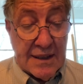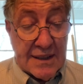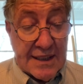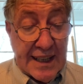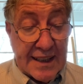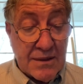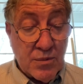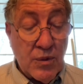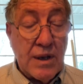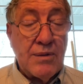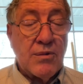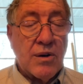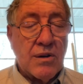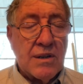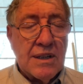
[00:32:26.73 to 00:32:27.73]
That we
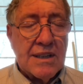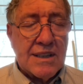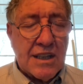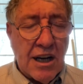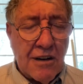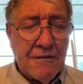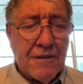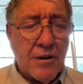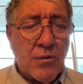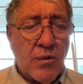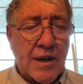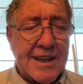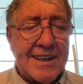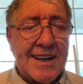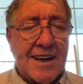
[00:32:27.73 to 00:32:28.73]
will comfort
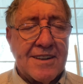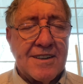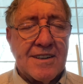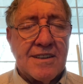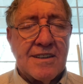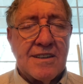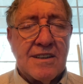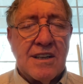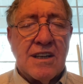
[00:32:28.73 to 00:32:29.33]
one another